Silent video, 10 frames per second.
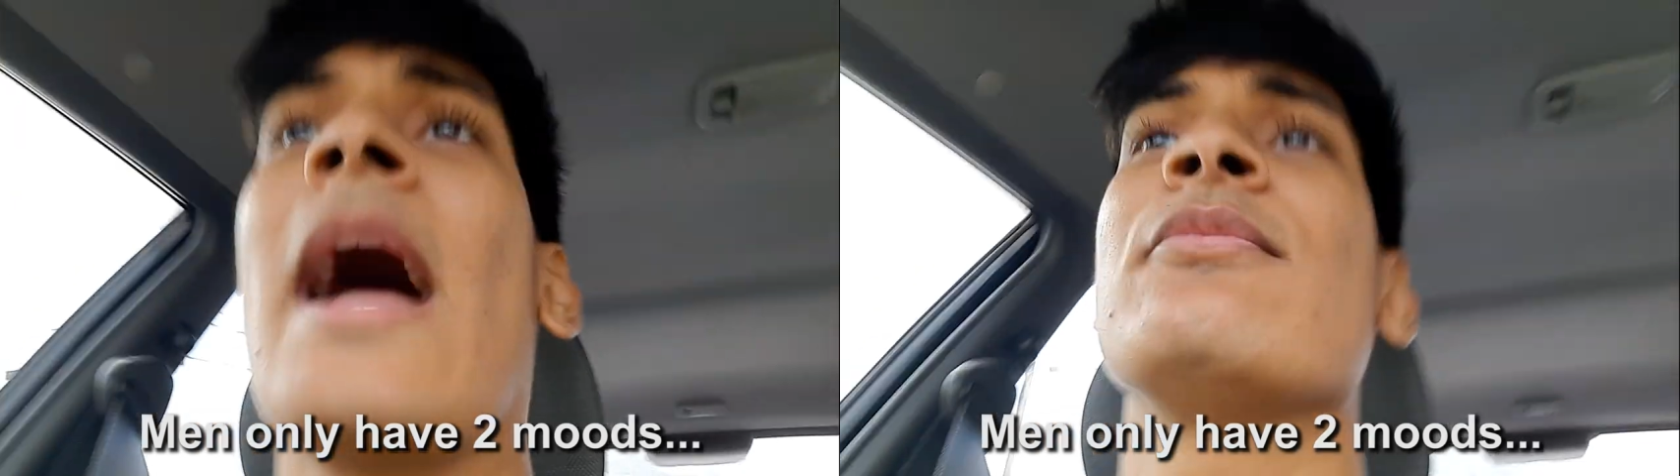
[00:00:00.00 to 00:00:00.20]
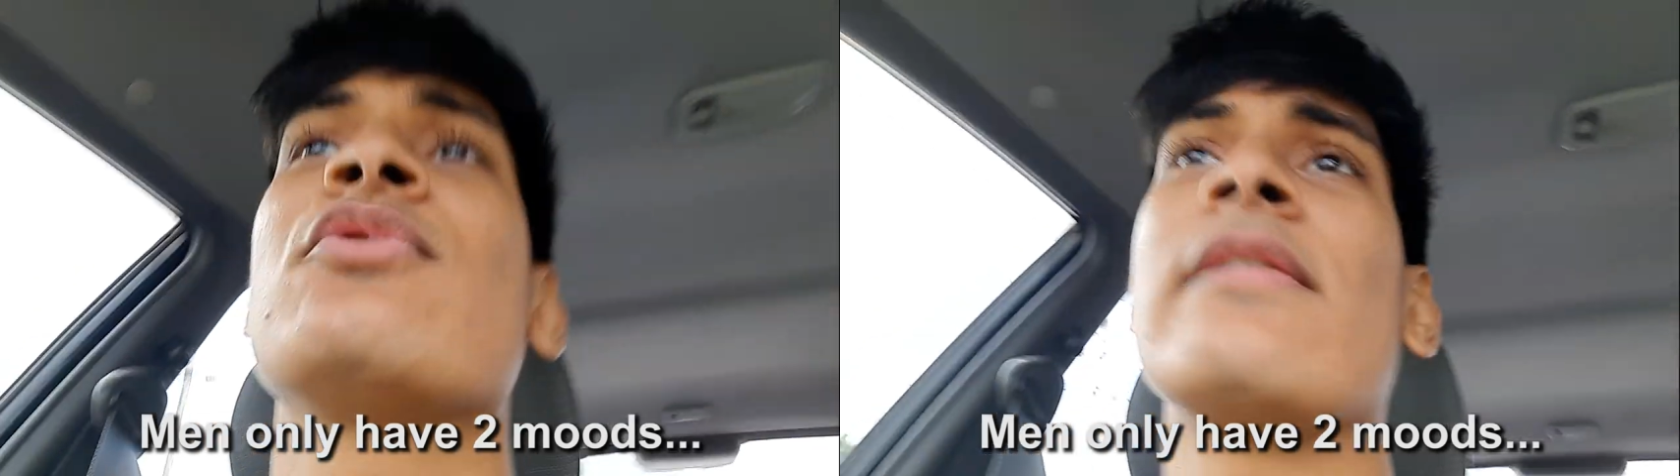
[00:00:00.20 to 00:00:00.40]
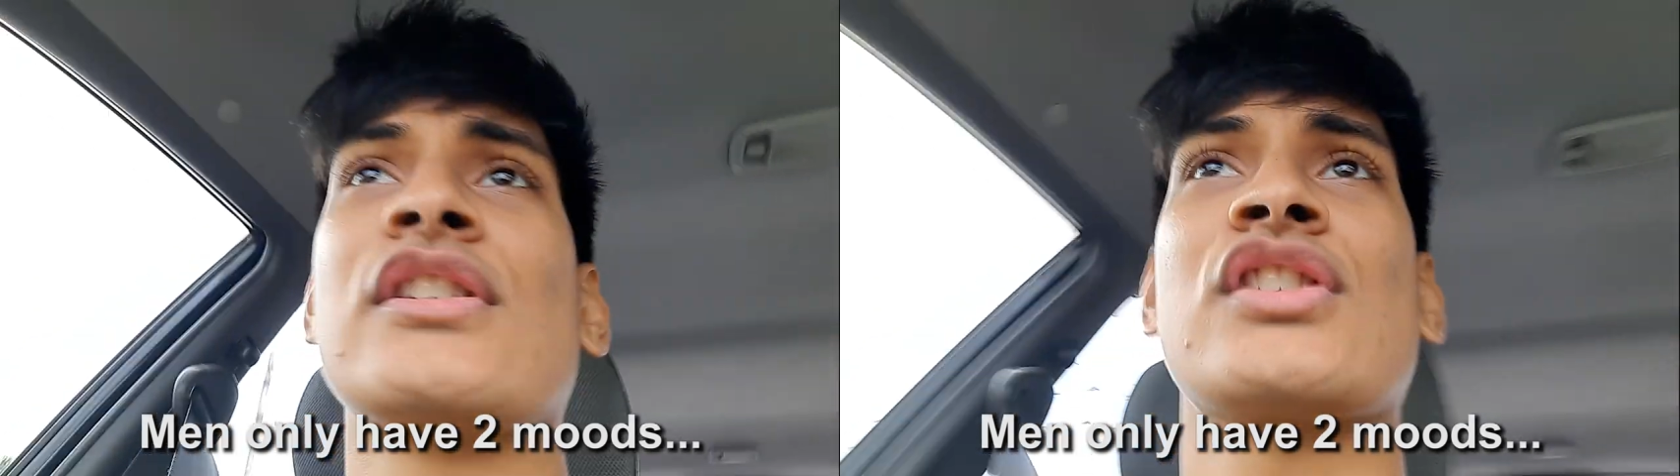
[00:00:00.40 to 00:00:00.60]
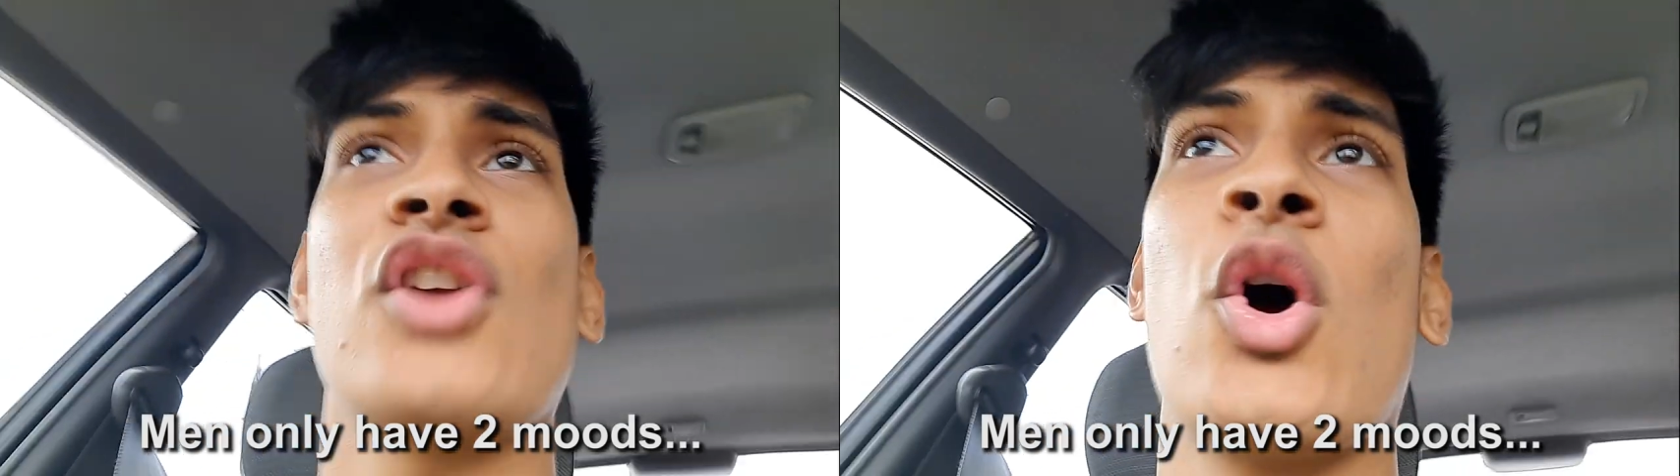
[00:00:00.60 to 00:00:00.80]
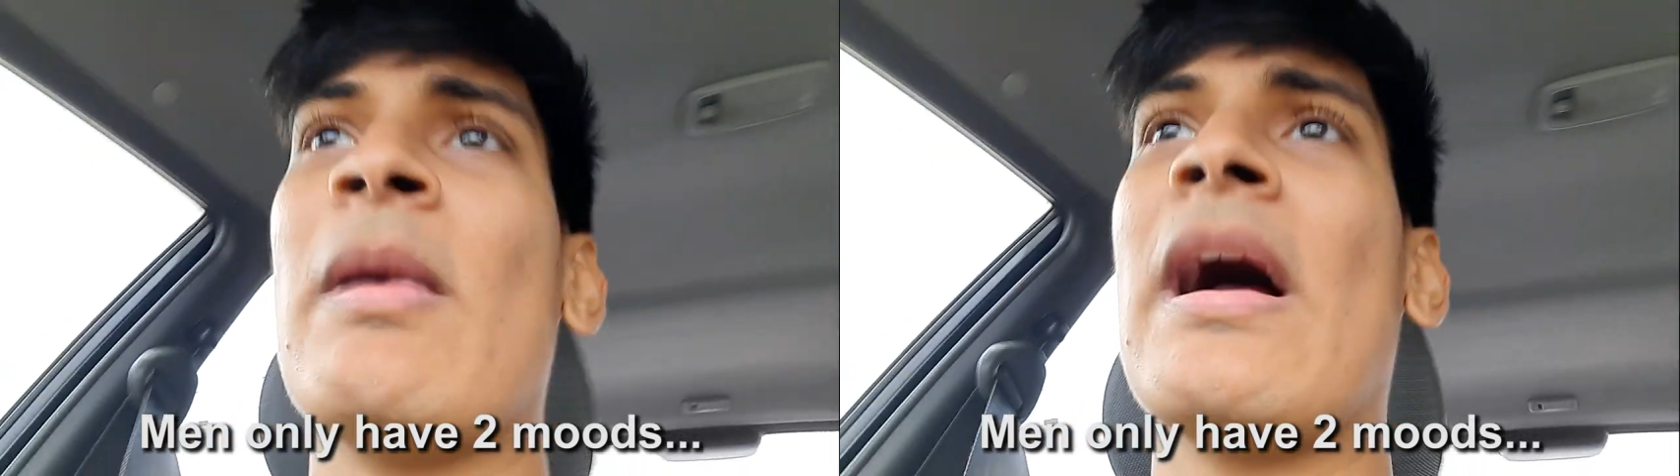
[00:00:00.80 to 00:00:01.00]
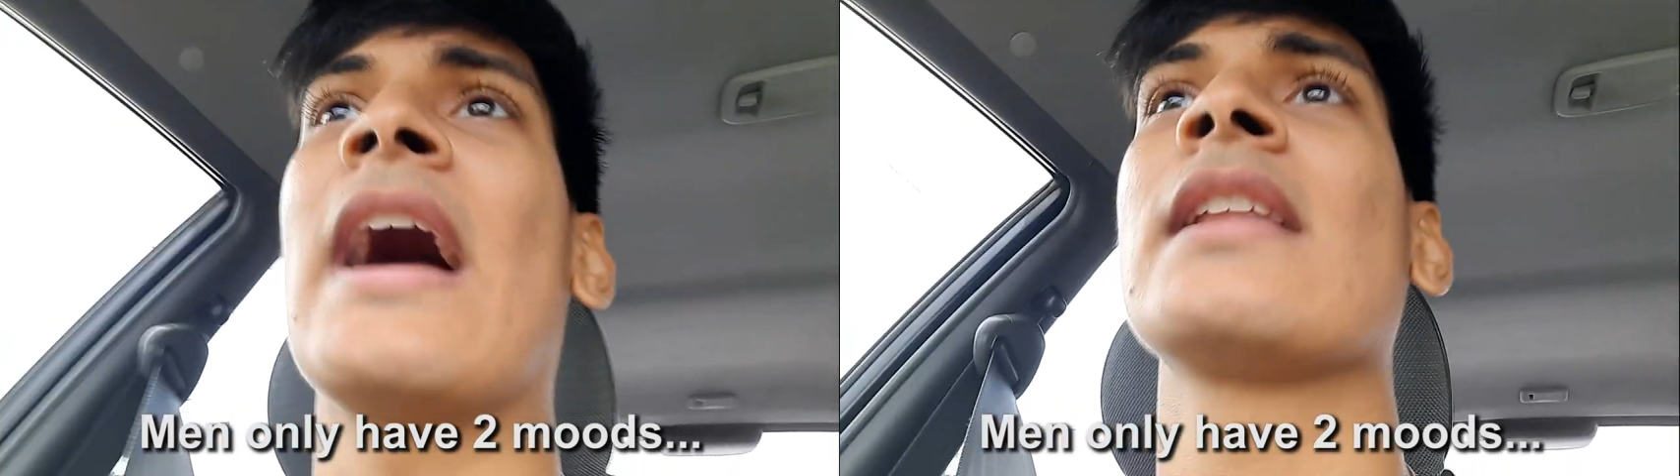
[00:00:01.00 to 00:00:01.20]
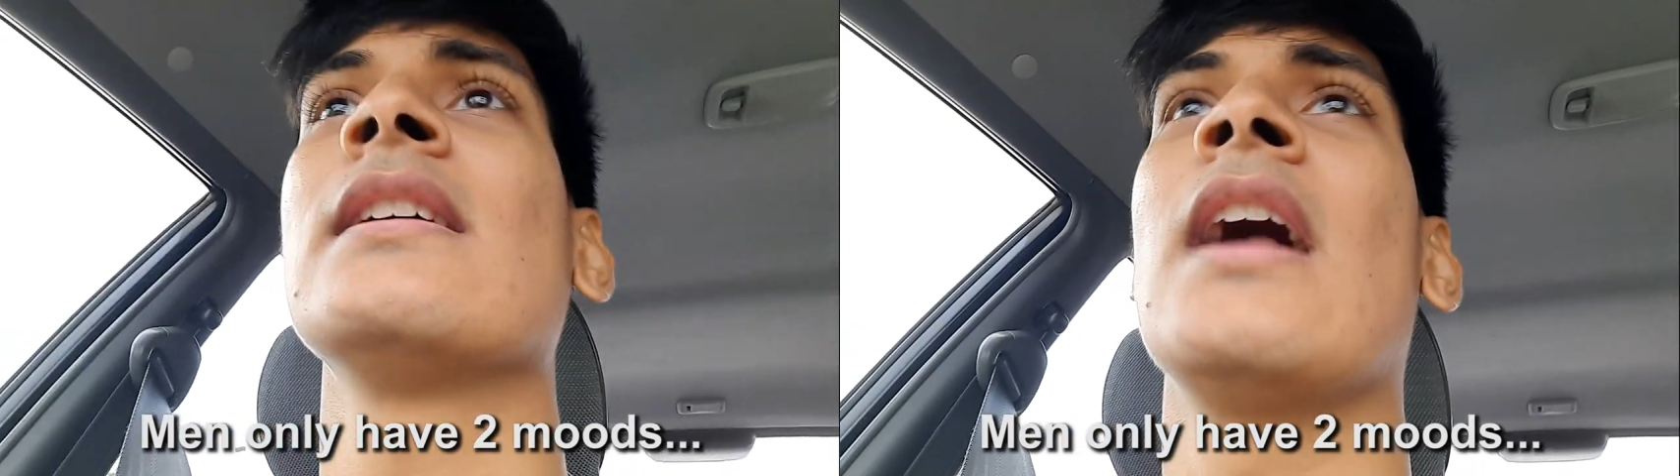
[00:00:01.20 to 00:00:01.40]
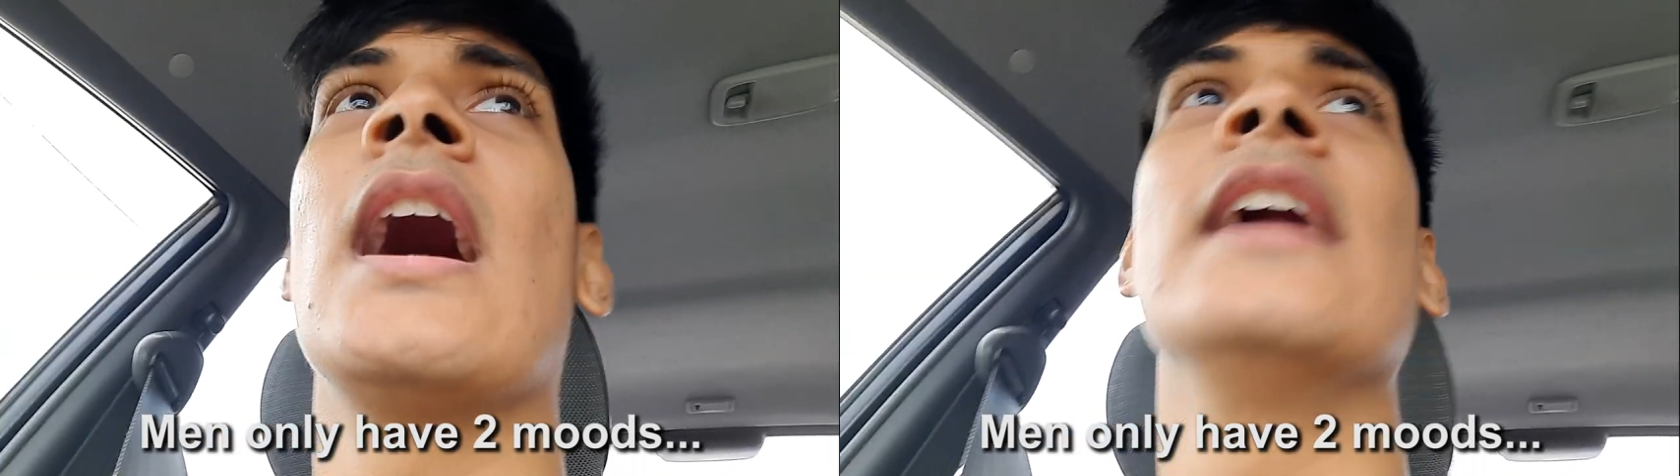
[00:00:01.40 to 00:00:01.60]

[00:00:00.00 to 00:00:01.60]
I'm driving so bad.